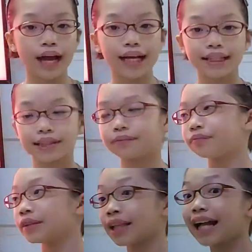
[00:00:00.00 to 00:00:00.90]
that.
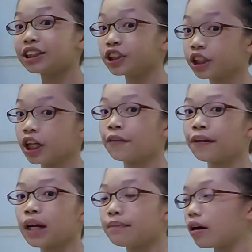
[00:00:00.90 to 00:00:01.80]
That's a good
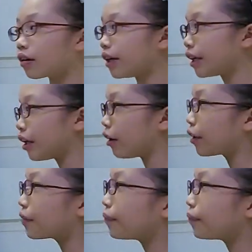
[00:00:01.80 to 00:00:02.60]
thing about credit card.